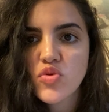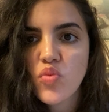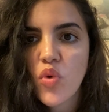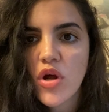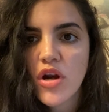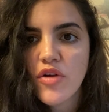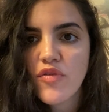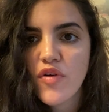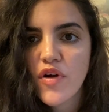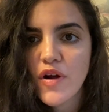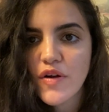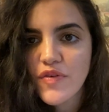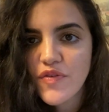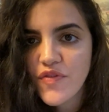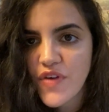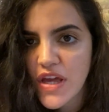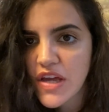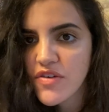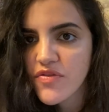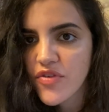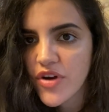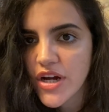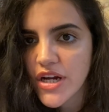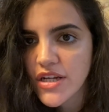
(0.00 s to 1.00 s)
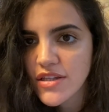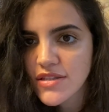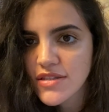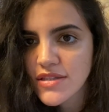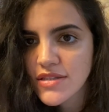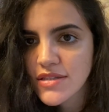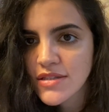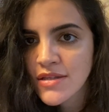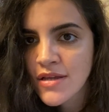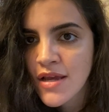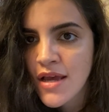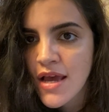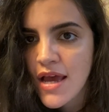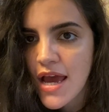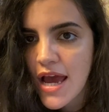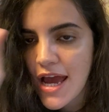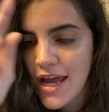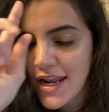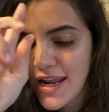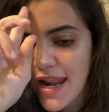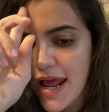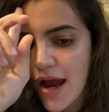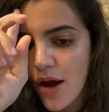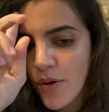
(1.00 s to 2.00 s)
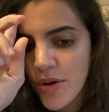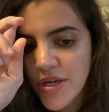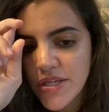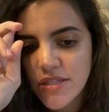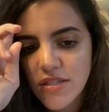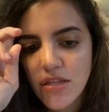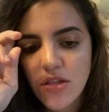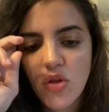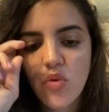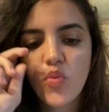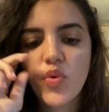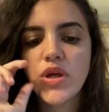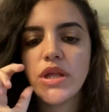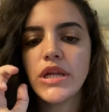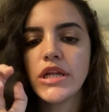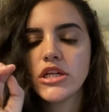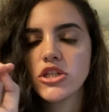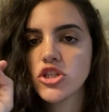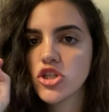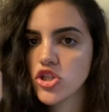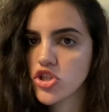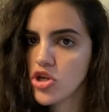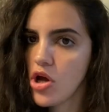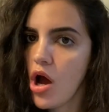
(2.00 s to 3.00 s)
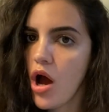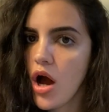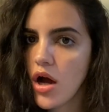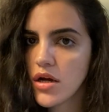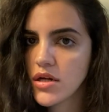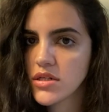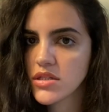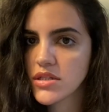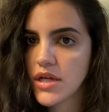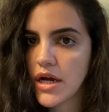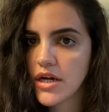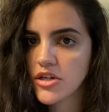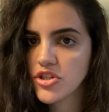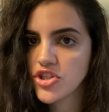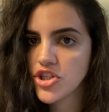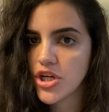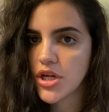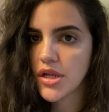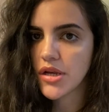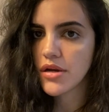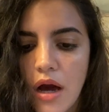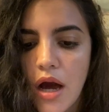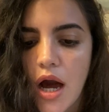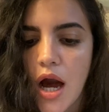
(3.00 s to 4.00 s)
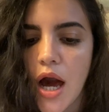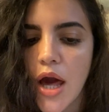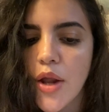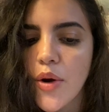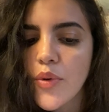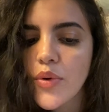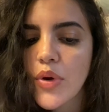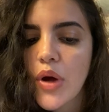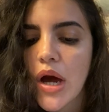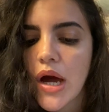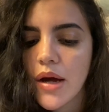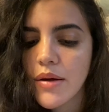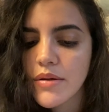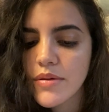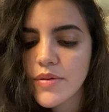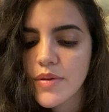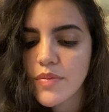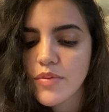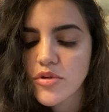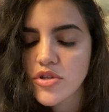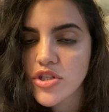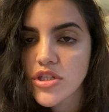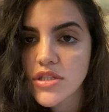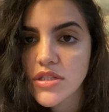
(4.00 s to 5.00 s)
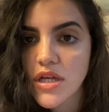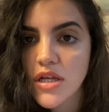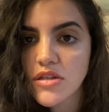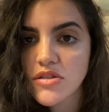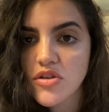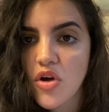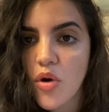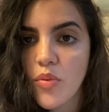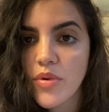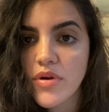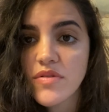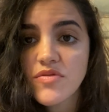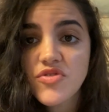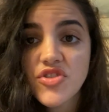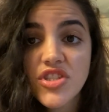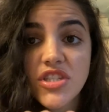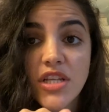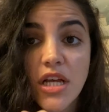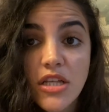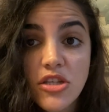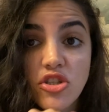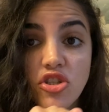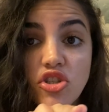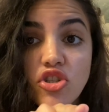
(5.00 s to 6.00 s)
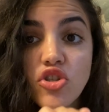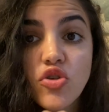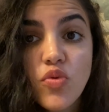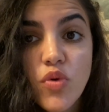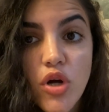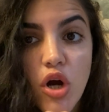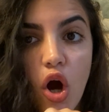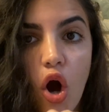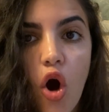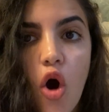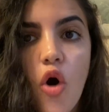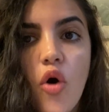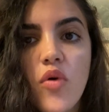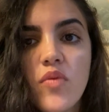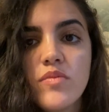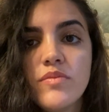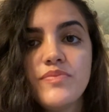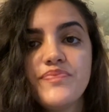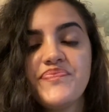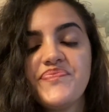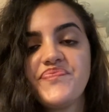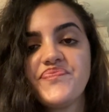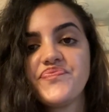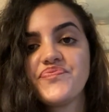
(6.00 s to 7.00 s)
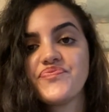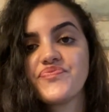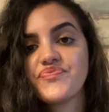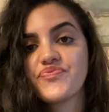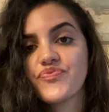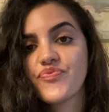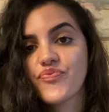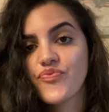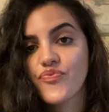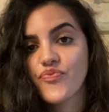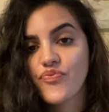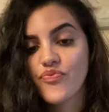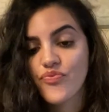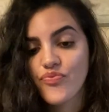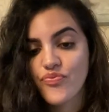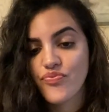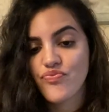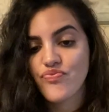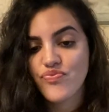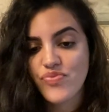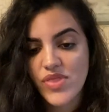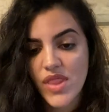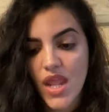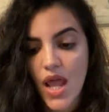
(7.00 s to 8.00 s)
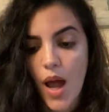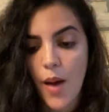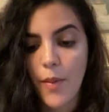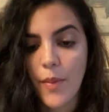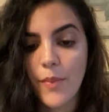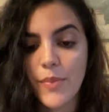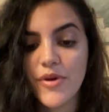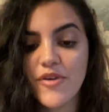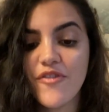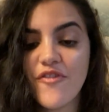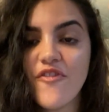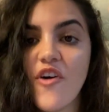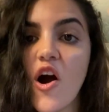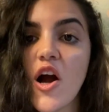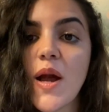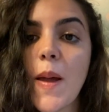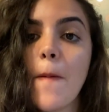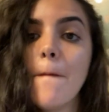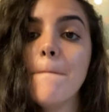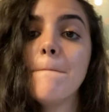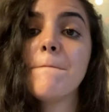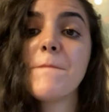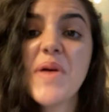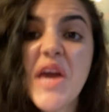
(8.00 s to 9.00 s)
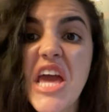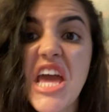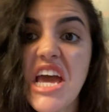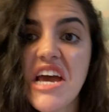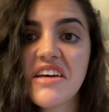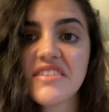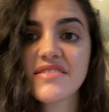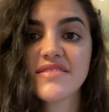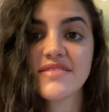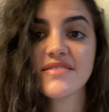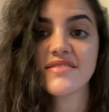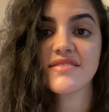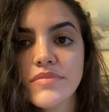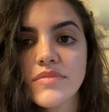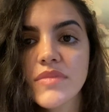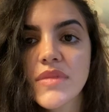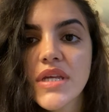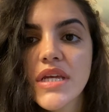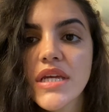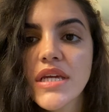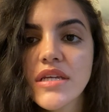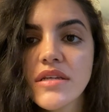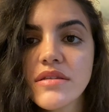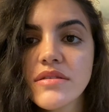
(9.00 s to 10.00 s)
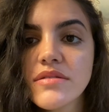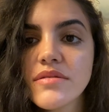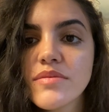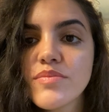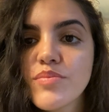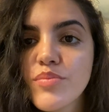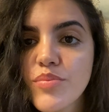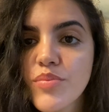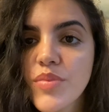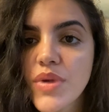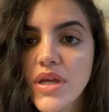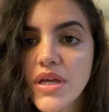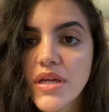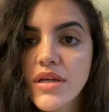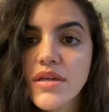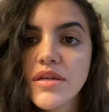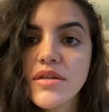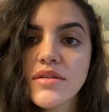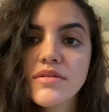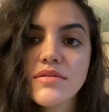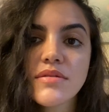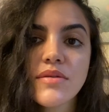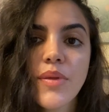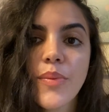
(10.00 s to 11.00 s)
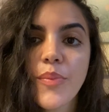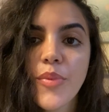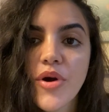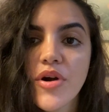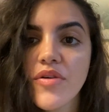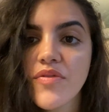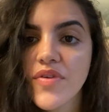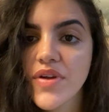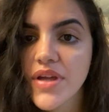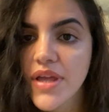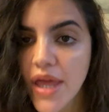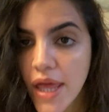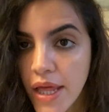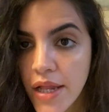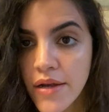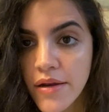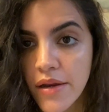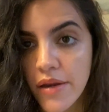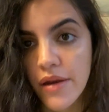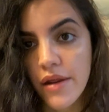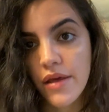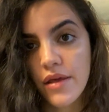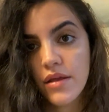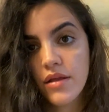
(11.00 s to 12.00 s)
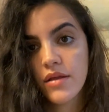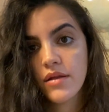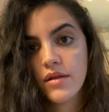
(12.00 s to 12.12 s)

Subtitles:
one of her favorites, and now he's in the we need to talk section. I don't know how many people she sends home, but if she sends Stuart home, I'm gonna be fucking pissed. He's the perfect candidate.